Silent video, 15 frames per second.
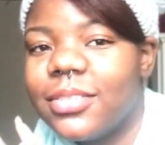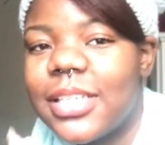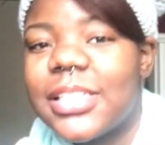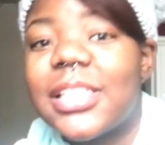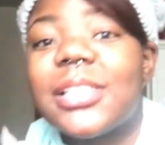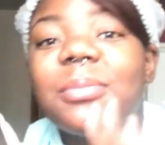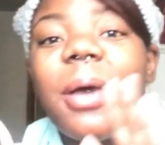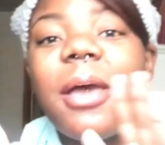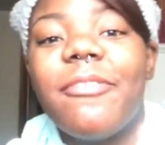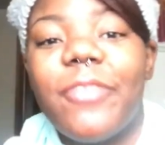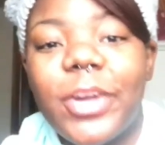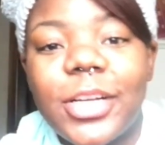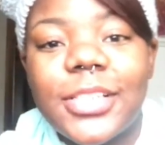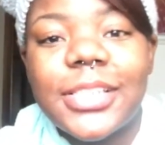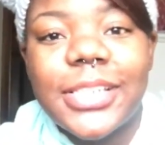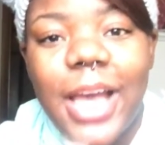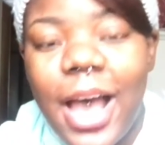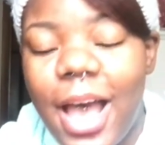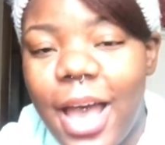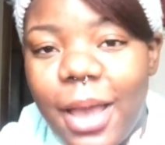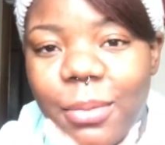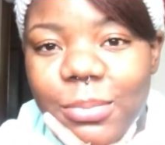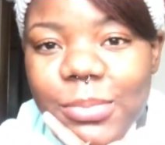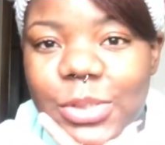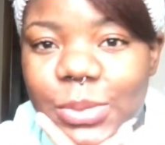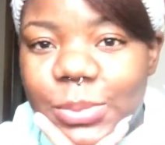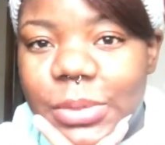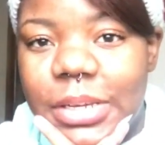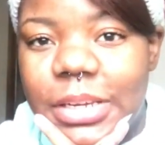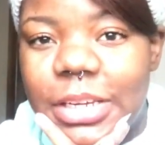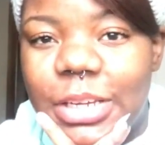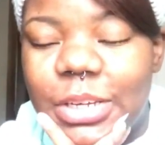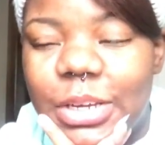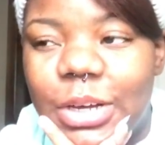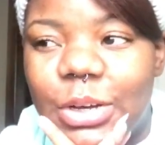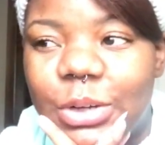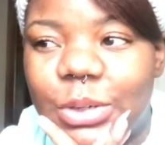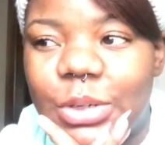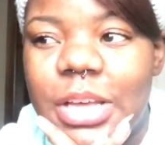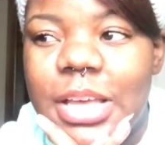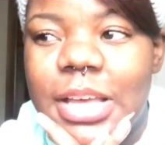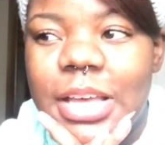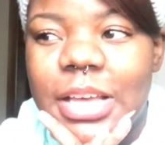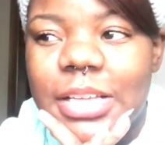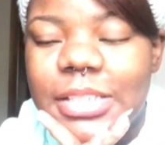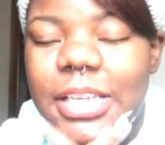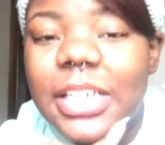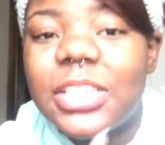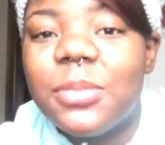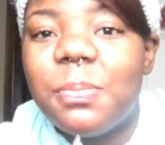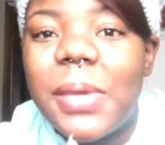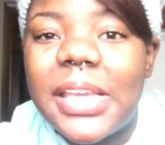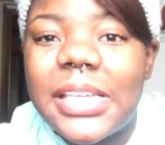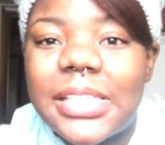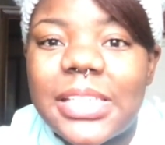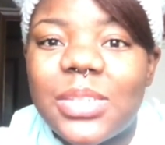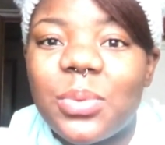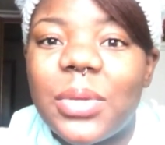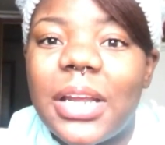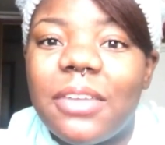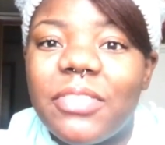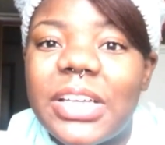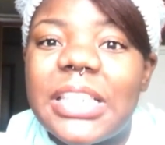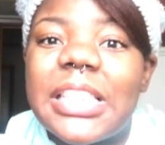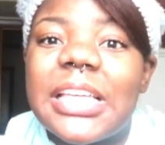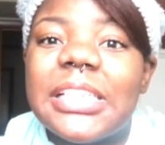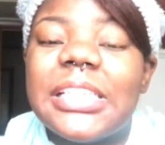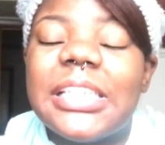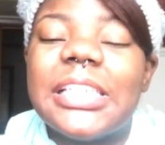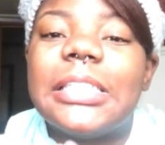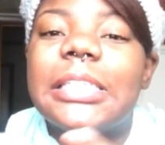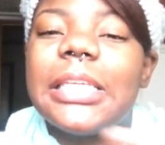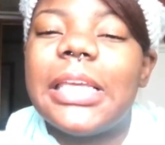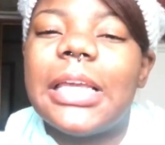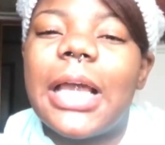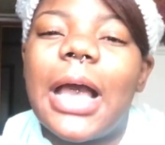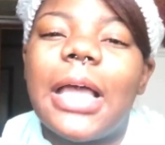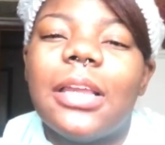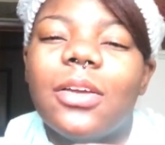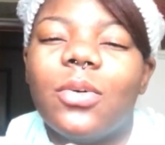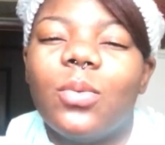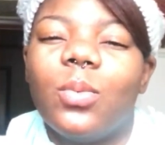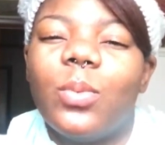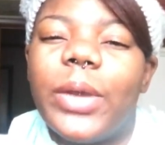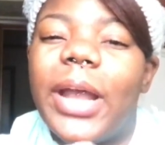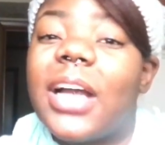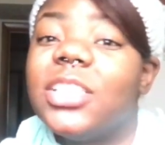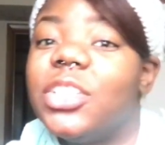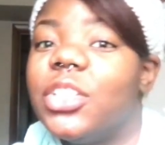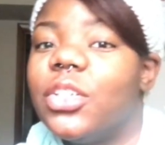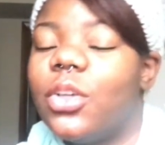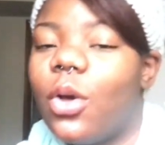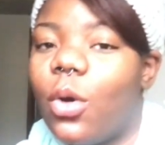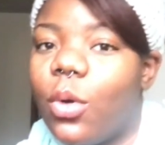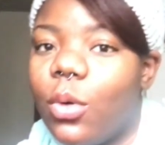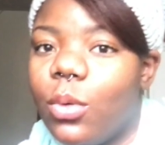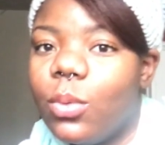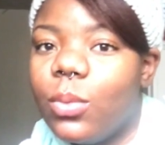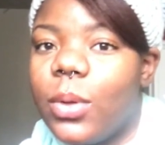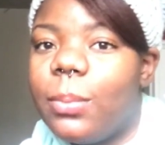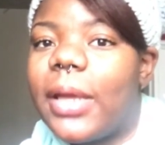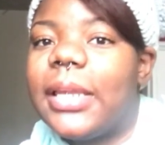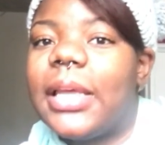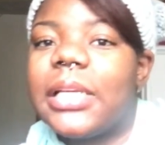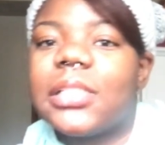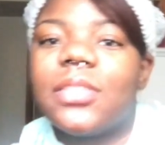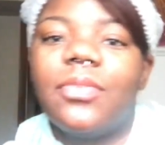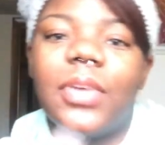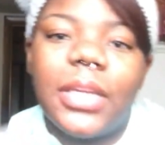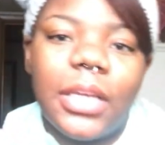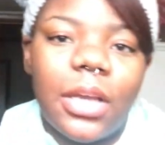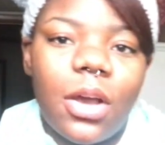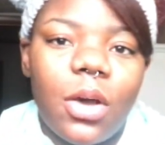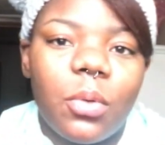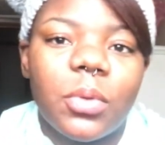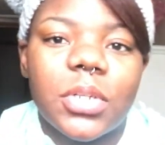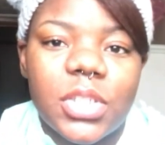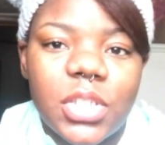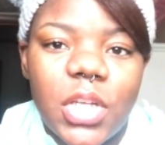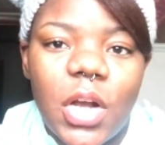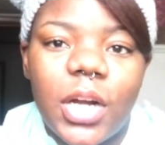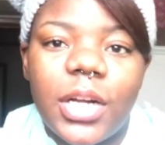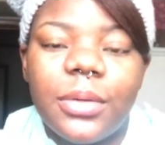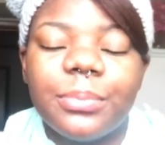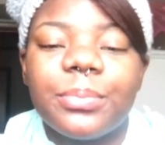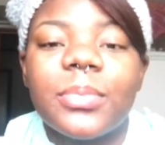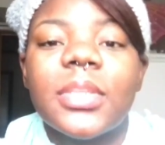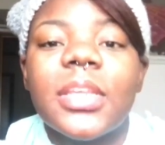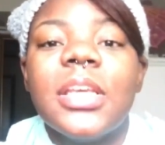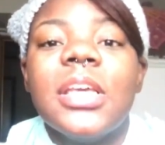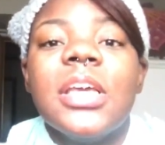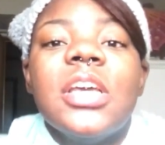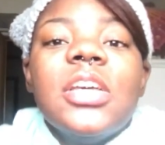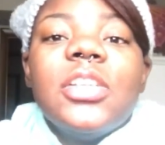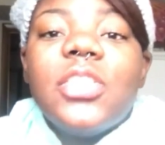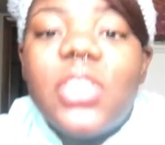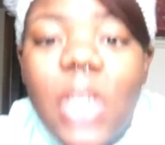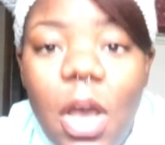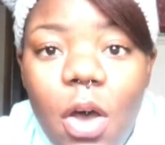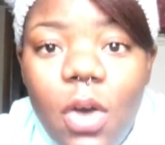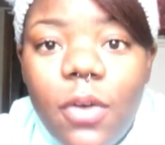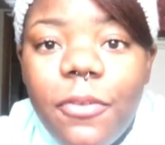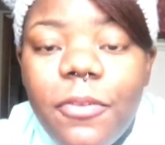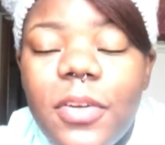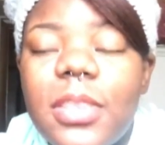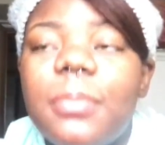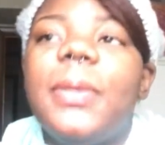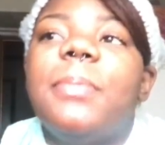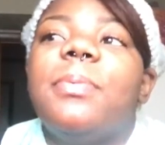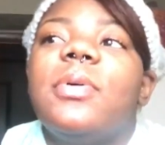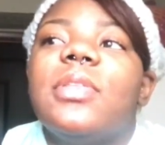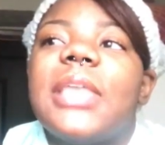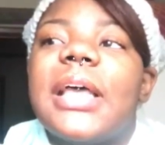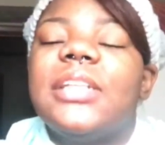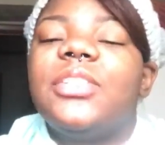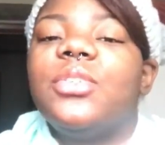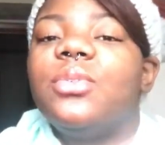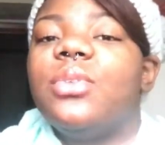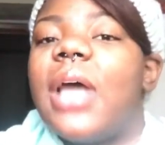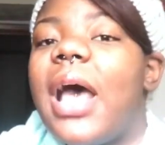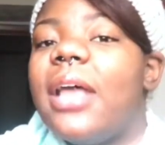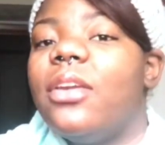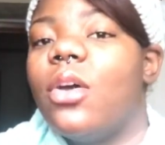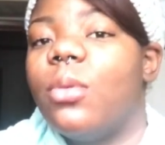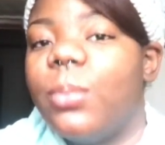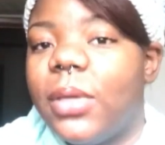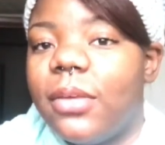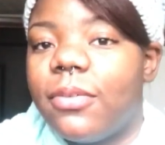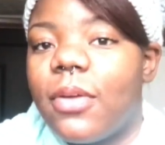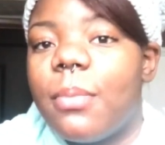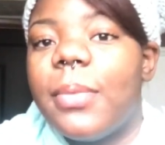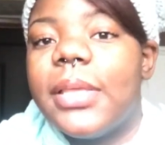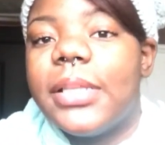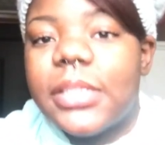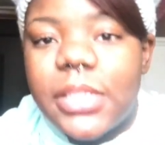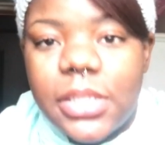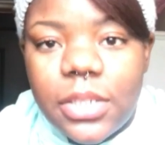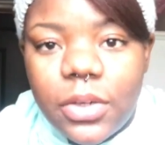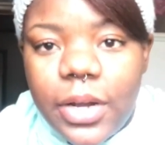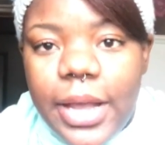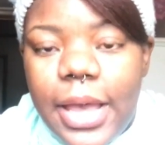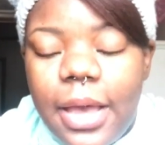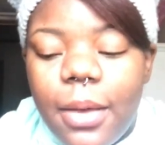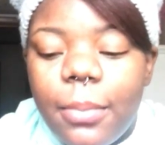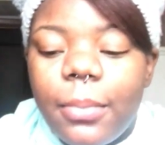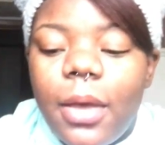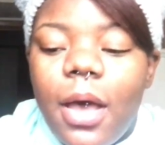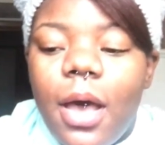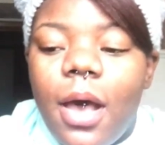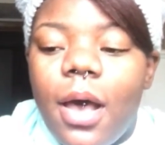this is my first time, so I'm gonna, you know, touch bases with everything to see kind of where I should go with my next video or start. So for the people that do not know me from Instagram,